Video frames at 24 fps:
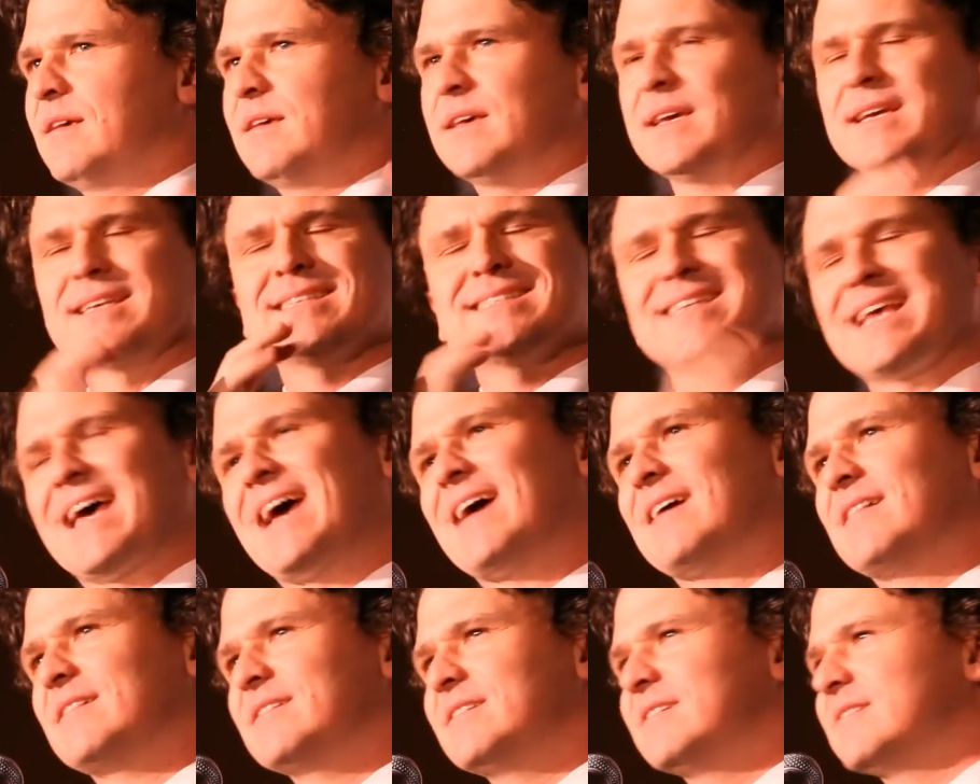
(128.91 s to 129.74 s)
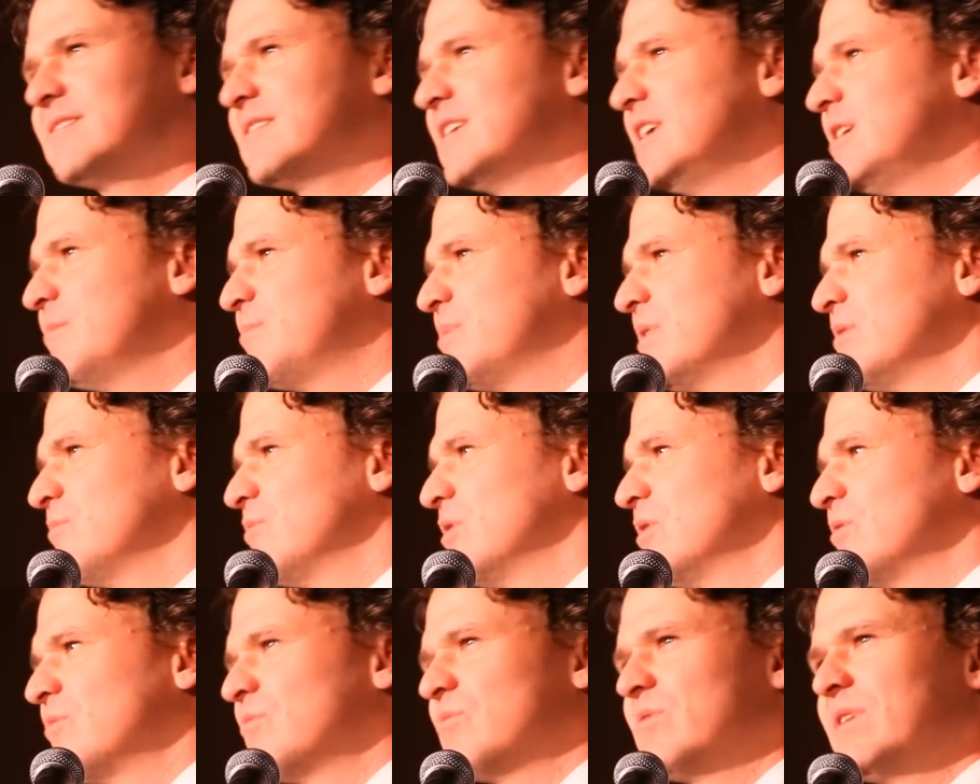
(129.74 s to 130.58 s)
exactly in keeping
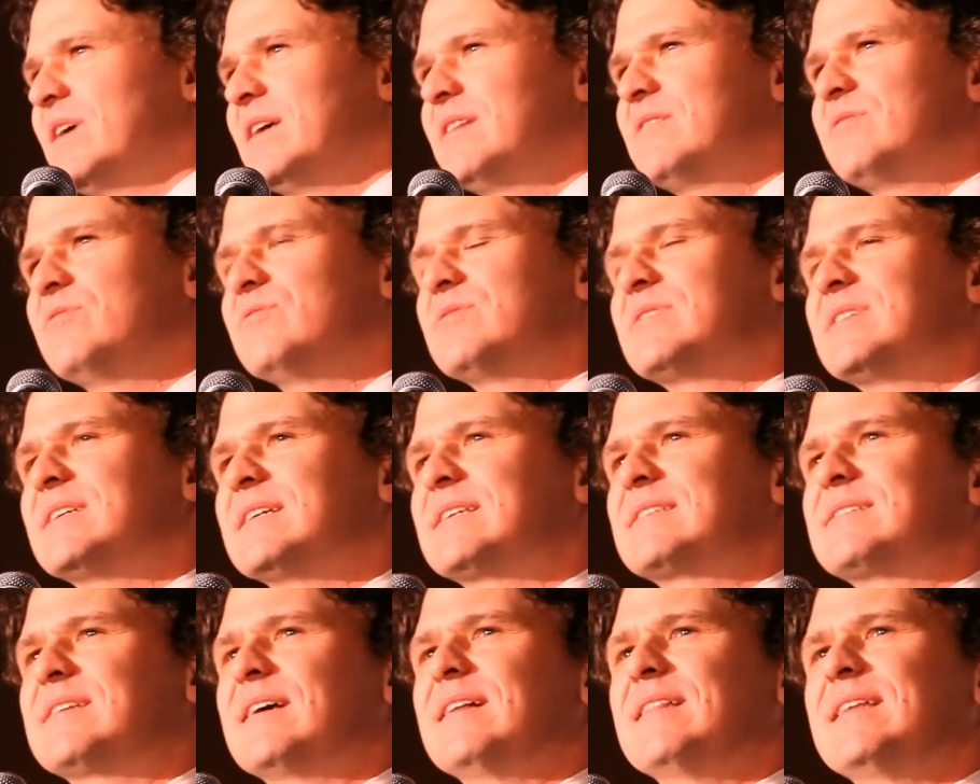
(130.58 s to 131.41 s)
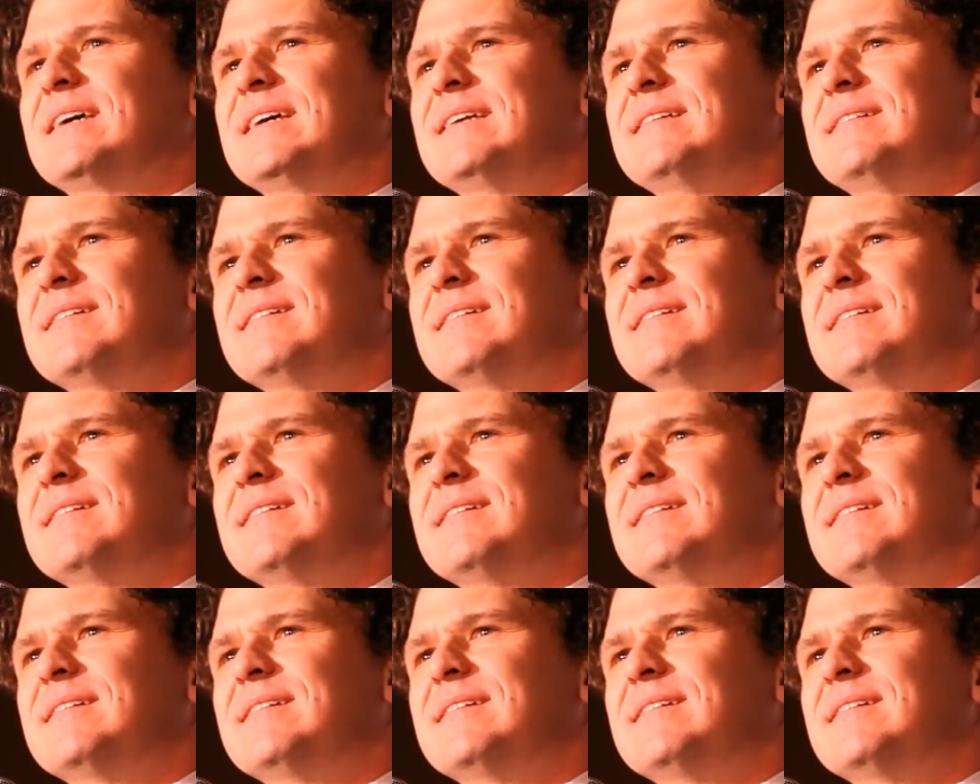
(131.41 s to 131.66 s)
what eight two six L A